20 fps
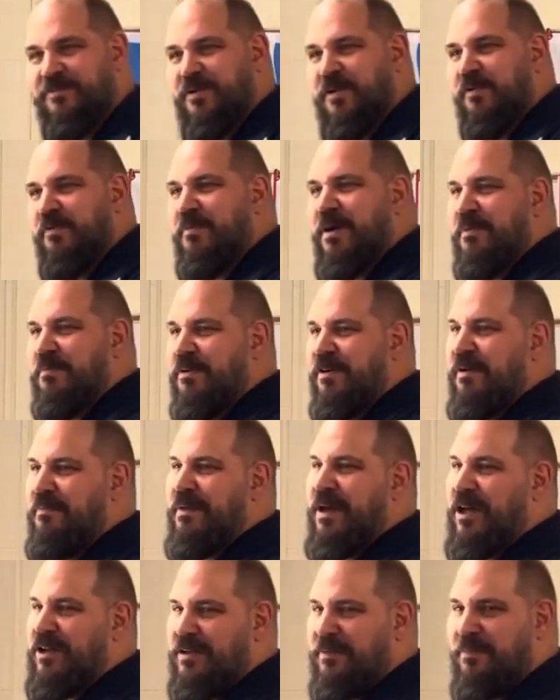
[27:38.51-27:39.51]
will remember
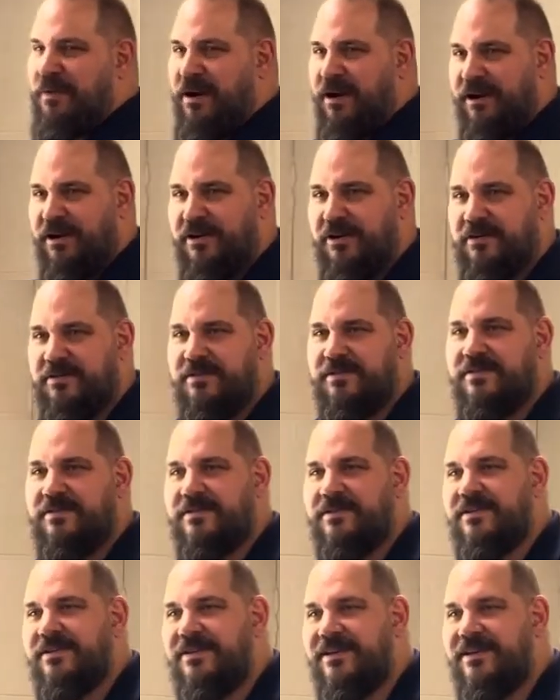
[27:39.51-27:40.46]
Imelda Marcos,